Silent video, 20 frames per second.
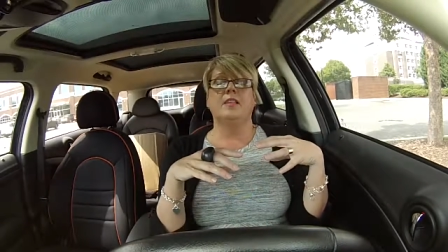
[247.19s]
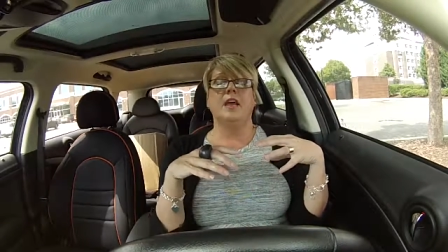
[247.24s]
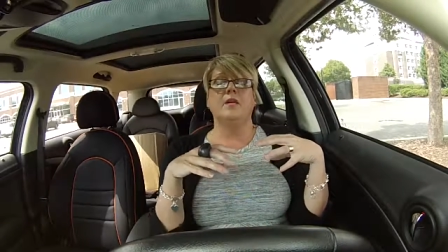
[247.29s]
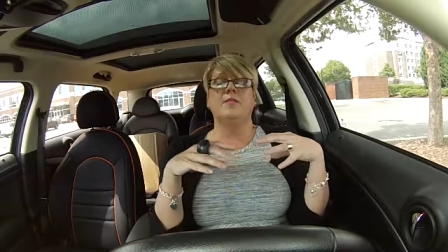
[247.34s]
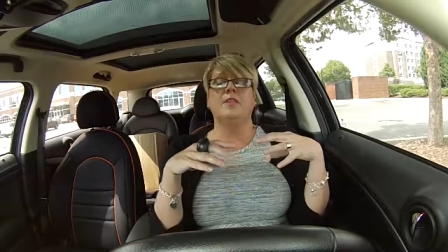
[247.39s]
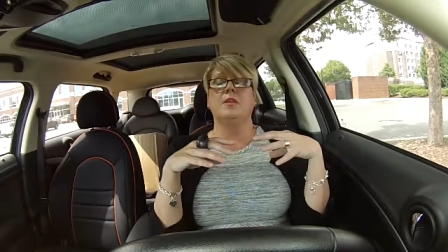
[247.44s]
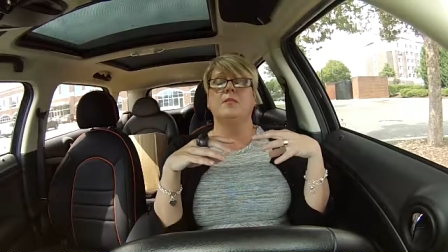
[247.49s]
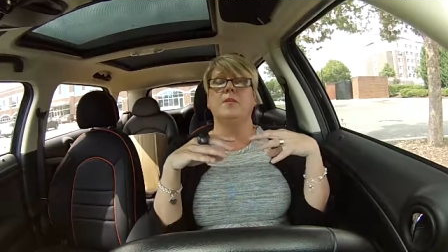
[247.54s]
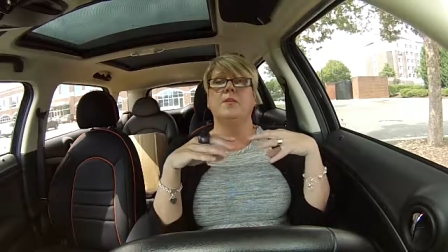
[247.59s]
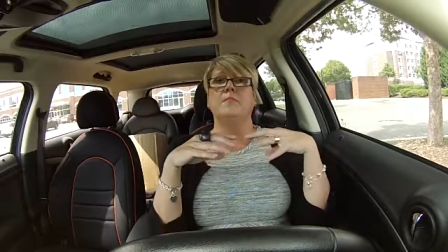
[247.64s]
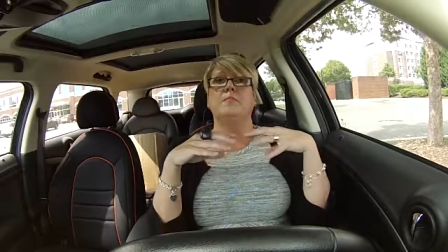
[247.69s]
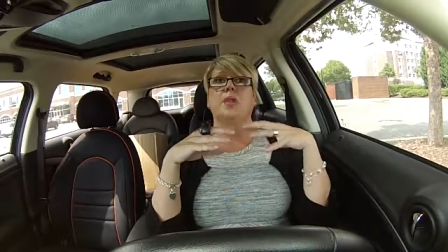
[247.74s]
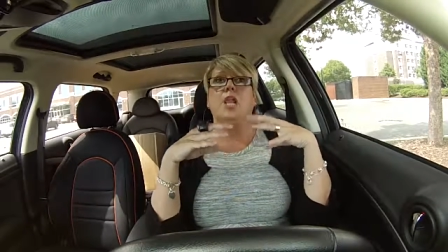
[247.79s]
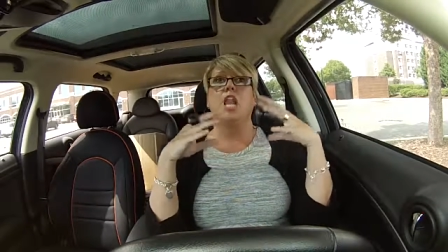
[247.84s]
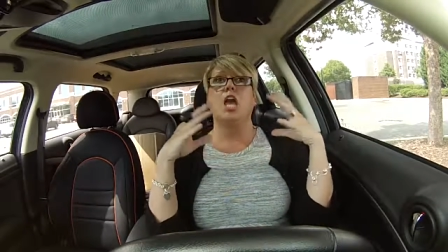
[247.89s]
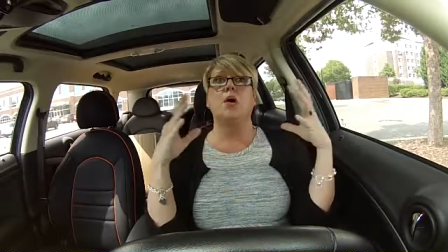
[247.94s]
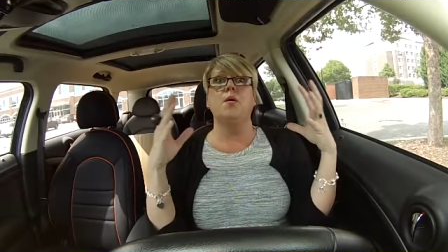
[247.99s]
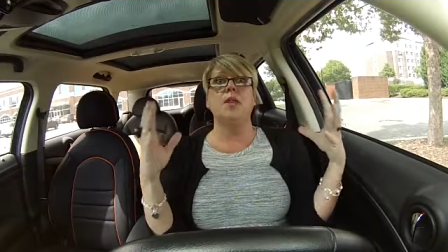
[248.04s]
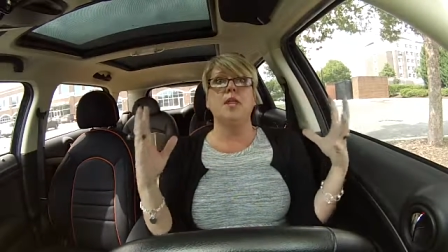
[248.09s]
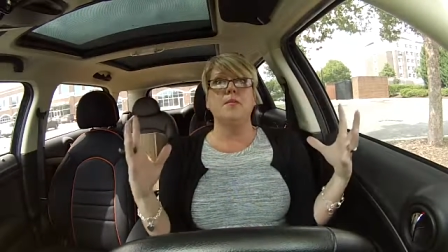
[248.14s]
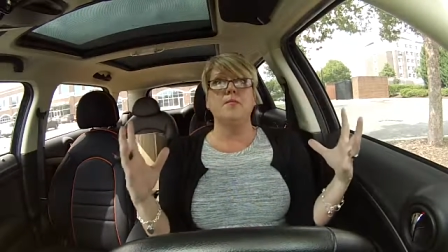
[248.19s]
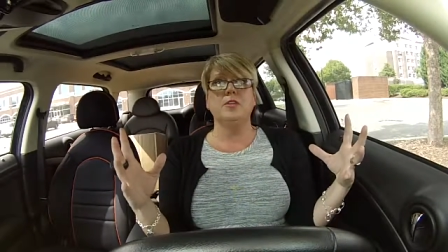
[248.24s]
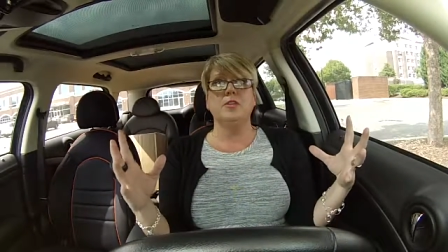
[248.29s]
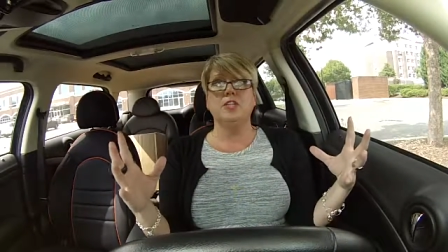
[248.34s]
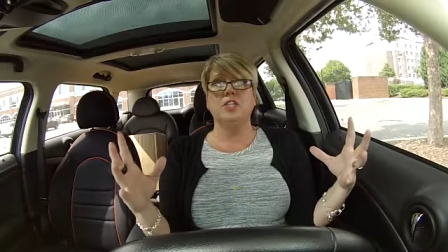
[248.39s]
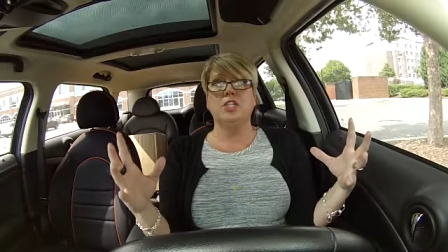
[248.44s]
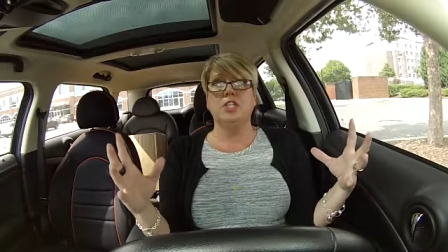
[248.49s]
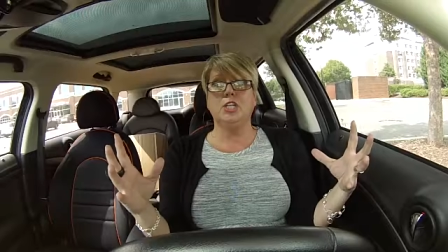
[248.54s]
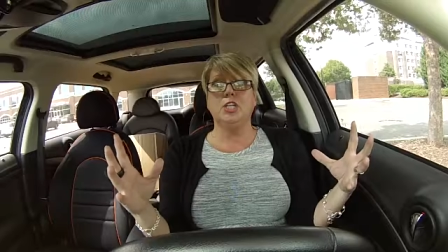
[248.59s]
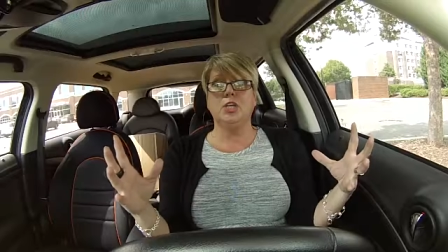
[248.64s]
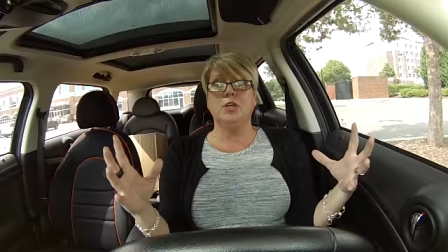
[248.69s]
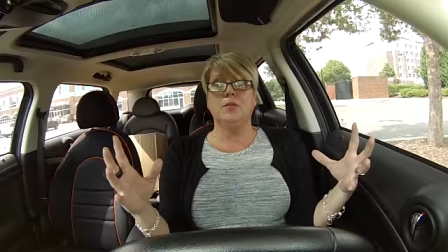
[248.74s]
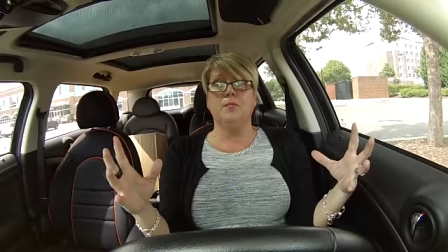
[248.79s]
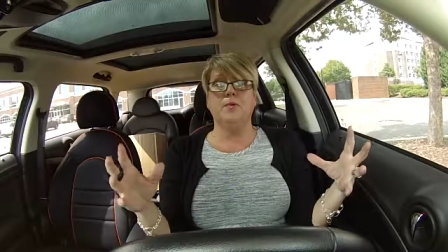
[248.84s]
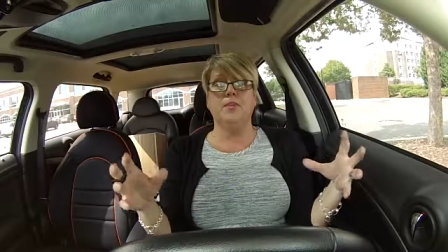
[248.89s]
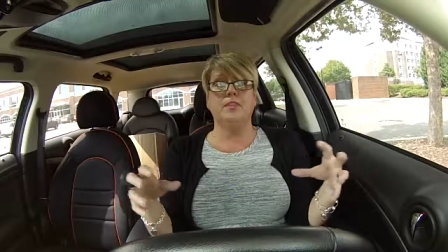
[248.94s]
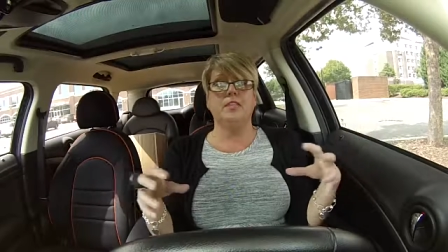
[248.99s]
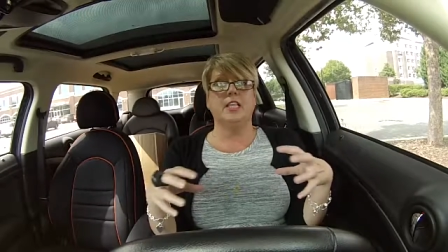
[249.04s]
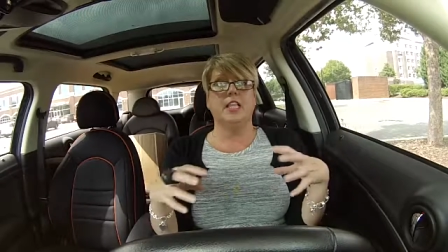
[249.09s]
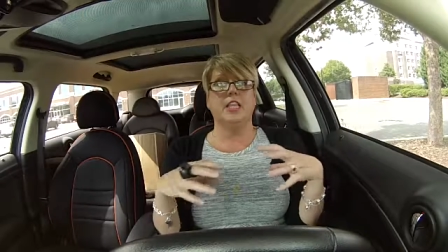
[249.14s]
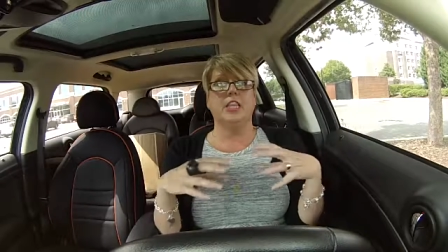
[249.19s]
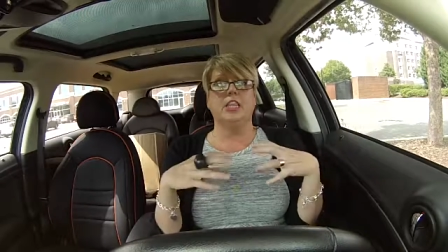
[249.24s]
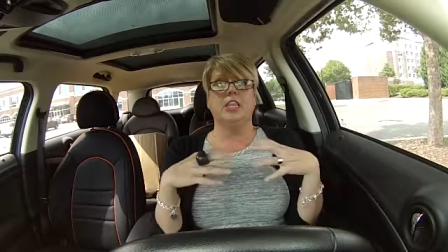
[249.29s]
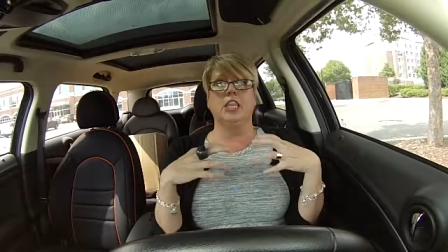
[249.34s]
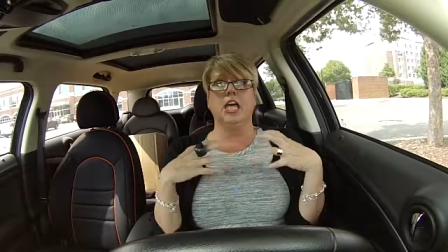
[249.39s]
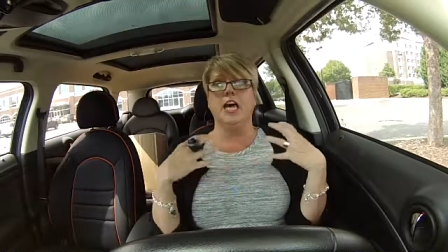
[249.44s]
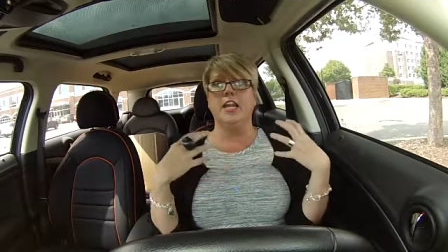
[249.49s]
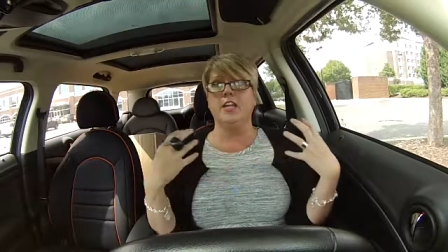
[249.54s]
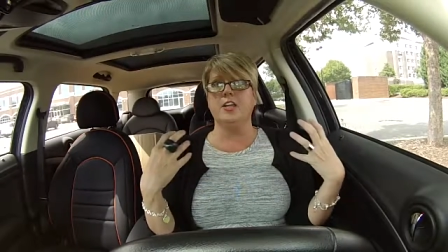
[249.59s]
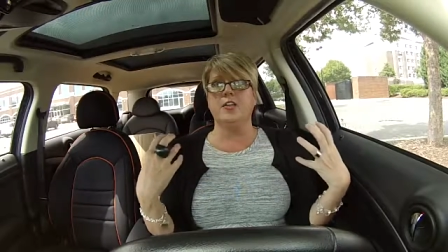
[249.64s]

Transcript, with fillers: I'm gonna be blowing up YouTube with a lot